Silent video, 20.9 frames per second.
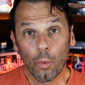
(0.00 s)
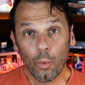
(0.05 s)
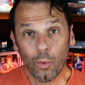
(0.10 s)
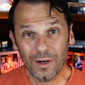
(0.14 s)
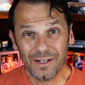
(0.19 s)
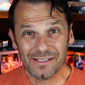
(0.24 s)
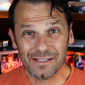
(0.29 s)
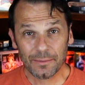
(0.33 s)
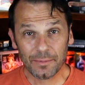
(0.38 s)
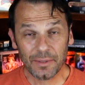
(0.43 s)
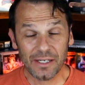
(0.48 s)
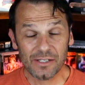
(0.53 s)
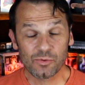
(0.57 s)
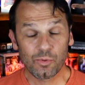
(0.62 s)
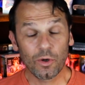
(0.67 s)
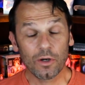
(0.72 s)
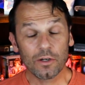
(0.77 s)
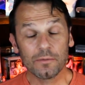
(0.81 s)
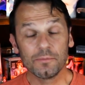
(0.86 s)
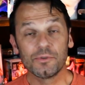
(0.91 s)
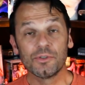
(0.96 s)
What is up, guys?
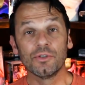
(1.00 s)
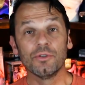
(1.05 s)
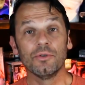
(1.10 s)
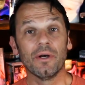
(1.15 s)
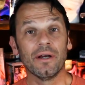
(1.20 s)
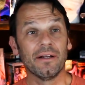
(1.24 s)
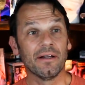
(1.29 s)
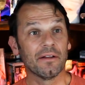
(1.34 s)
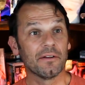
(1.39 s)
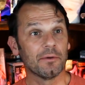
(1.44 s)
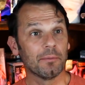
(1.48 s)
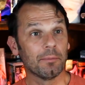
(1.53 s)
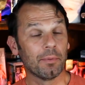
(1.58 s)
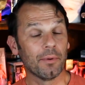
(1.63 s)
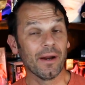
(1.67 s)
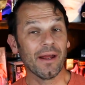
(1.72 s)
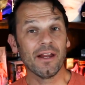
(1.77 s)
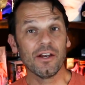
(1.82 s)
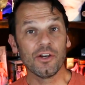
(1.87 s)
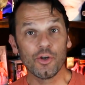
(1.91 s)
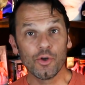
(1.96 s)
Welcome to another
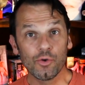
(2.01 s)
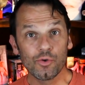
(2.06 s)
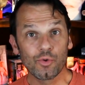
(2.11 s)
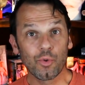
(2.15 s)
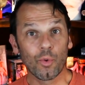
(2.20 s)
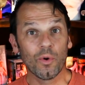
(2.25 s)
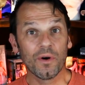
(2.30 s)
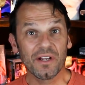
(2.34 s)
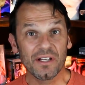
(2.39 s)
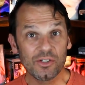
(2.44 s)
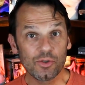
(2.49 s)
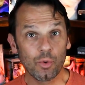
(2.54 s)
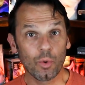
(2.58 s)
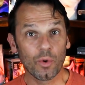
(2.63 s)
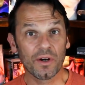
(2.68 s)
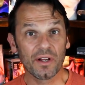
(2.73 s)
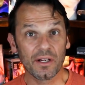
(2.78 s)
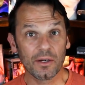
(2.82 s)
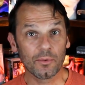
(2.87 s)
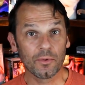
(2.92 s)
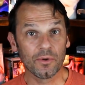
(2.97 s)
brand new twenty
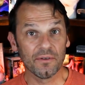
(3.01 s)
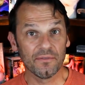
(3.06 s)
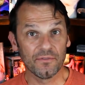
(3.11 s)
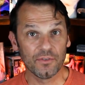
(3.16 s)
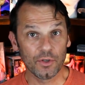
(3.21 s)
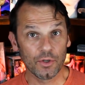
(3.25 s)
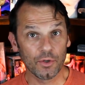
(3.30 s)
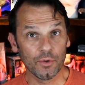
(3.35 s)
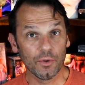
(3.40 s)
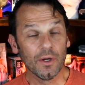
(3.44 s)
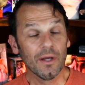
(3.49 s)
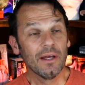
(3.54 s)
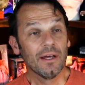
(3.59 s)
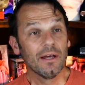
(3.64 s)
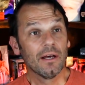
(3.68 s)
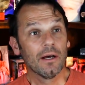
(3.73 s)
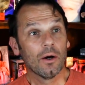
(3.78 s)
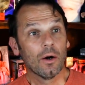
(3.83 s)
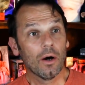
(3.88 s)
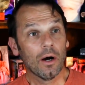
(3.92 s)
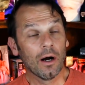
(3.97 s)
twenty review.
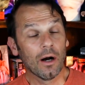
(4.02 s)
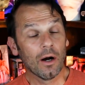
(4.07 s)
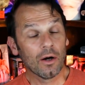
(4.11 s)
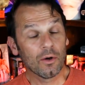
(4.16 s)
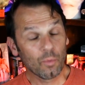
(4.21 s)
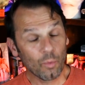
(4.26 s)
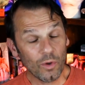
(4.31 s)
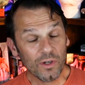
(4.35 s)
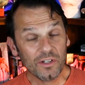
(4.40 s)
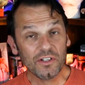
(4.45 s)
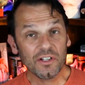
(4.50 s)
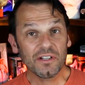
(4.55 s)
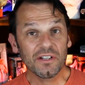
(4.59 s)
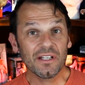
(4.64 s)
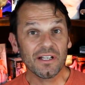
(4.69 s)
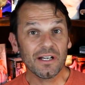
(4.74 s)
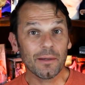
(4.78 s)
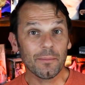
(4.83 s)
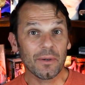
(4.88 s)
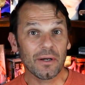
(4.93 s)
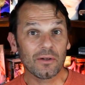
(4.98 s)
Uh, one good
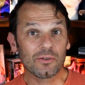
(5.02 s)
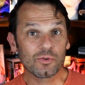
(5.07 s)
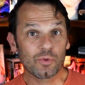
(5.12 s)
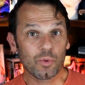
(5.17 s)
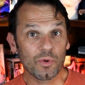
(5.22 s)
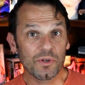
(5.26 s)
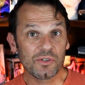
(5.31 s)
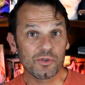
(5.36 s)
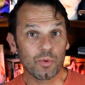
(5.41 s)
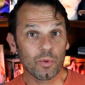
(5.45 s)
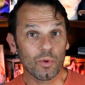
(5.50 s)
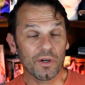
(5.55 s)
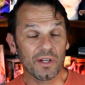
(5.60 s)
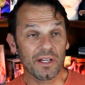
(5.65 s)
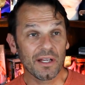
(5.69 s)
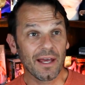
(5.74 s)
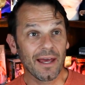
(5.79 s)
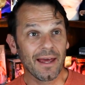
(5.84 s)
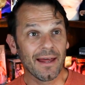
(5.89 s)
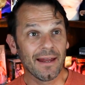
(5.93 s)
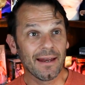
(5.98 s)
thing about twenty
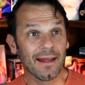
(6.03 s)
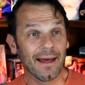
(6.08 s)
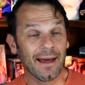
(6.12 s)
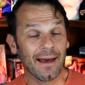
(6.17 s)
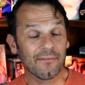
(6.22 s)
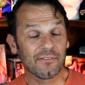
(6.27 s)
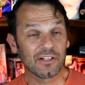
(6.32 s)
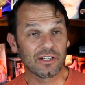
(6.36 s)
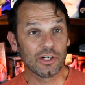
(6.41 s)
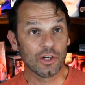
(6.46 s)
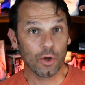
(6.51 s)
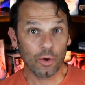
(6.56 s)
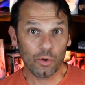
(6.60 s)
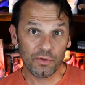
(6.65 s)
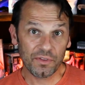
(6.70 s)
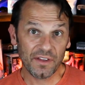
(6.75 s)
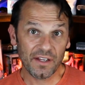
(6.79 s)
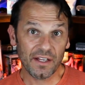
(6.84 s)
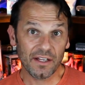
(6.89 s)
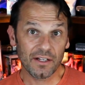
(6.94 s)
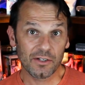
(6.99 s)
twenty and having no
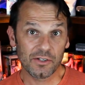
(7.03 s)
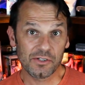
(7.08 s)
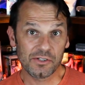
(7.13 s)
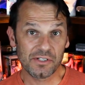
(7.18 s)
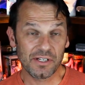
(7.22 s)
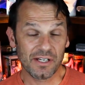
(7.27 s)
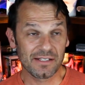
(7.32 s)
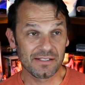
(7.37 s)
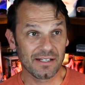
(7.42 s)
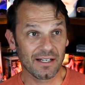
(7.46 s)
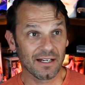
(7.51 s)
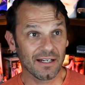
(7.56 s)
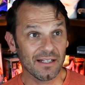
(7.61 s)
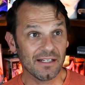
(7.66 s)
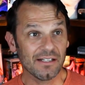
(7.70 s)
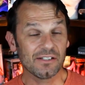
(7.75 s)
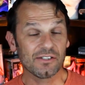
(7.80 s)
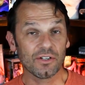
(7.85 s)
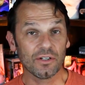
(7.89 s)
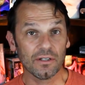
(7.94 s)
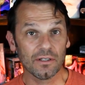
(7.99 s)
theaters is at
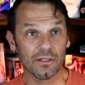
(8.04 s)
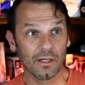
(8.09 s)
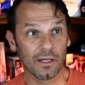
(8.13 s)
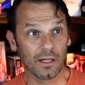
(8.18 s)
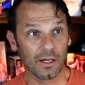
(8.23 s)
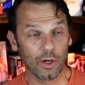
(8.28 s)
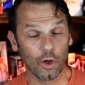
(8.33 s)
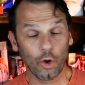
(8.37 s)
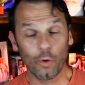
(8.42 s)
least uh,